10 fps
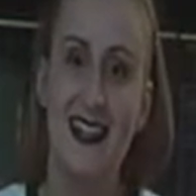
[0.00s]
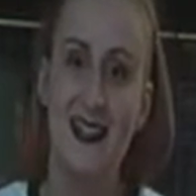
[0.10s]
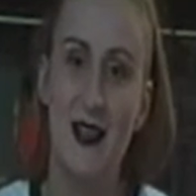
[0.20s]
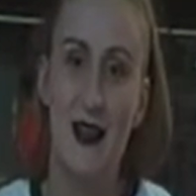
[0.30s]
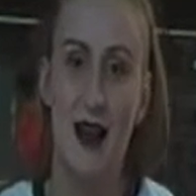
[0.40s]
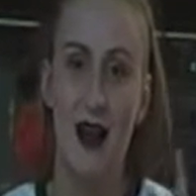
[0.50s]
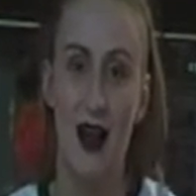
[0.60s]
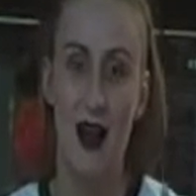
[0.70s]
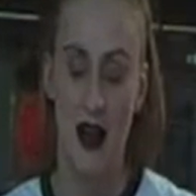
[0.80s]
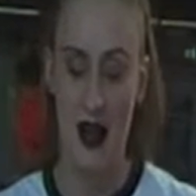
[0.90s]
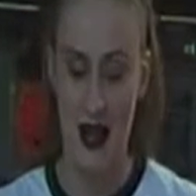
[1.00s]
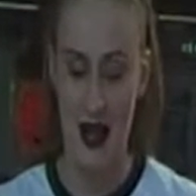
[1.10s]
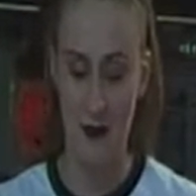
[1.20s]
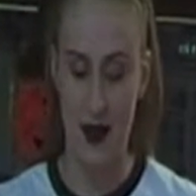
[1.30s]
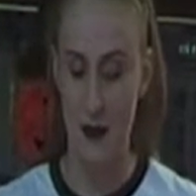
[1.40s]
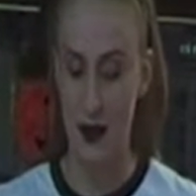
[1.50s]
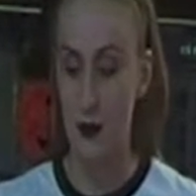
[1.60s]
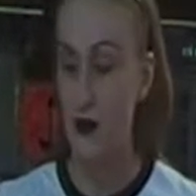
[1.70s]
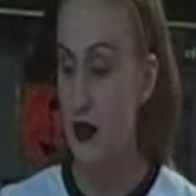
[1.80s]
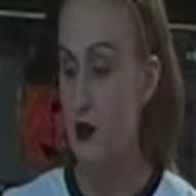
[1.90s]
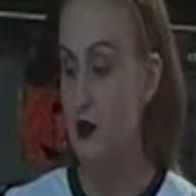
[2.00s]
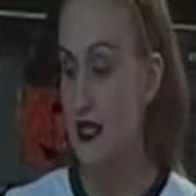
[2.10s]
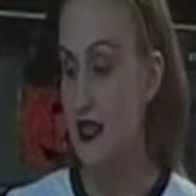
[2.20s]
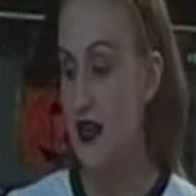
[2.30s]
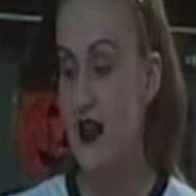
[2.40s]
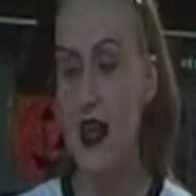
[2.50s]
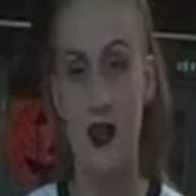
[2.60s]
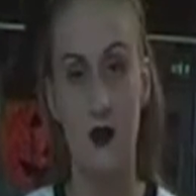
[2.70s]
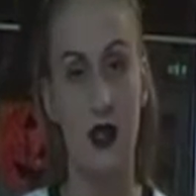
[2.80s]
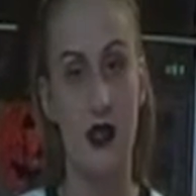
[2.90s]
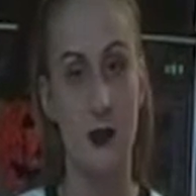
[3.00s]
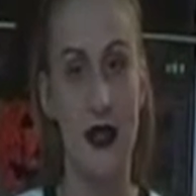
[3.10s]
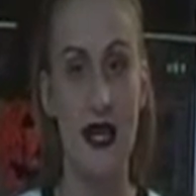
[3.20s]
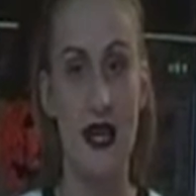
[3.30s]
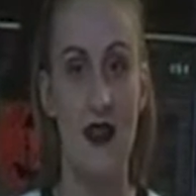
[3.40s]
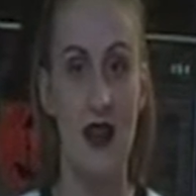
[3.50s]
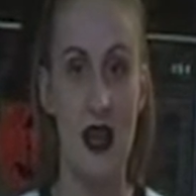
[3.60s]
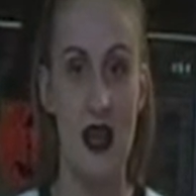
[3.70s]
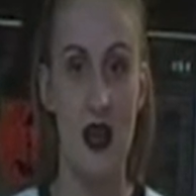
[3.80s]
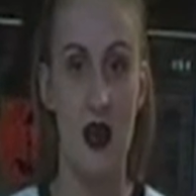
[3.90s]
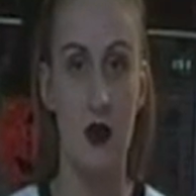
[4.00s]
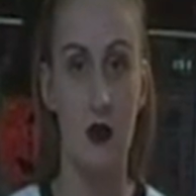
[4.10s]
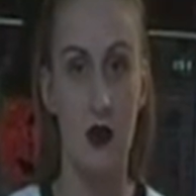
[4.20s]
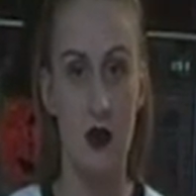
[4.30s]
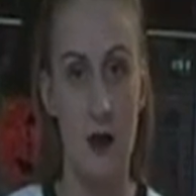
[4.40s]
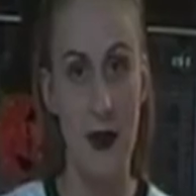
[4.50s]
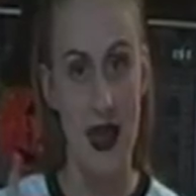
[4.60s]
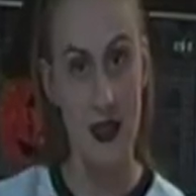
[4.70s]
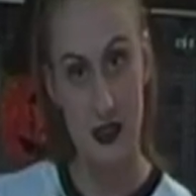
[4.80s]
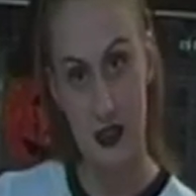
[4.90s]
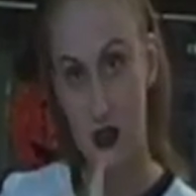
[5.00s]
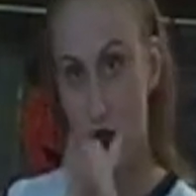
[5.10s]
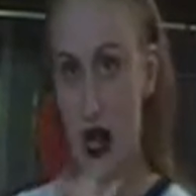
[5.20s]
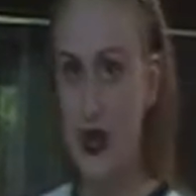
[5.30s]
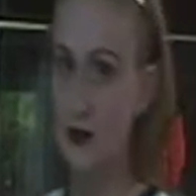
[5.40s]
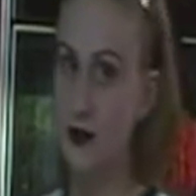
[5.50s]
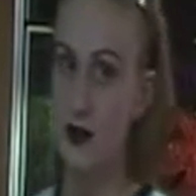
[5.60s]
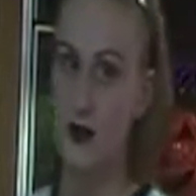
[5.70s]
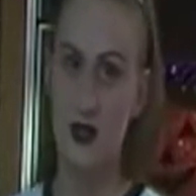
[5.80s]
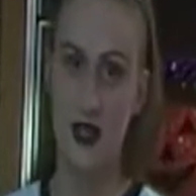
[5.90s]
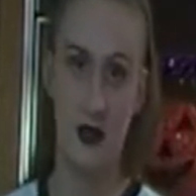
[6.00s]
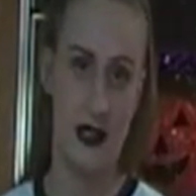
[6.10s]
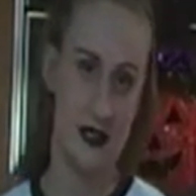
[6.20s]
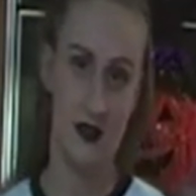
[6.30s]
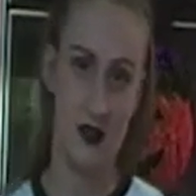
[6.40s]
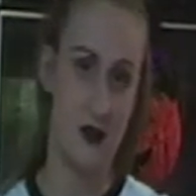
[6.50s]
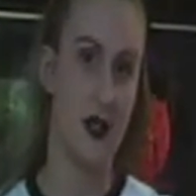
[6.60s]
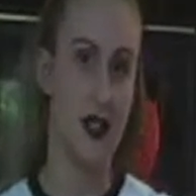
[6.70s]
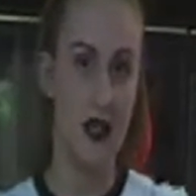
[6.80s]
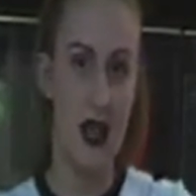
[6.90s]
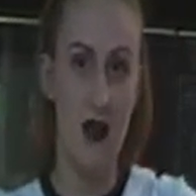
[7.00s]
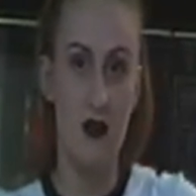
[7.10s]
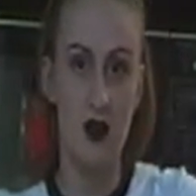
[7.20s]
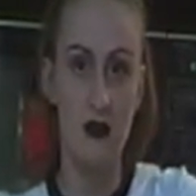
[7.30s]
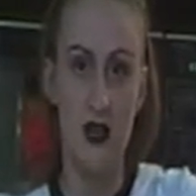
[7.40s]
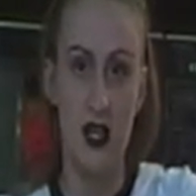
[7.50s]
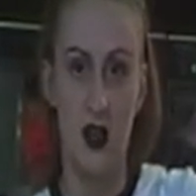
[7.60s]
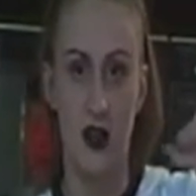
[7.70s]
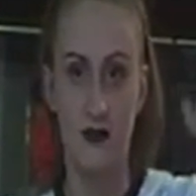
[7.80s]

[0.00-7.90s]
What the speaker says: So I'm going to put that all together and quickly beat it, and then we'll come back to that because otherwise it's going to be an hour-long video.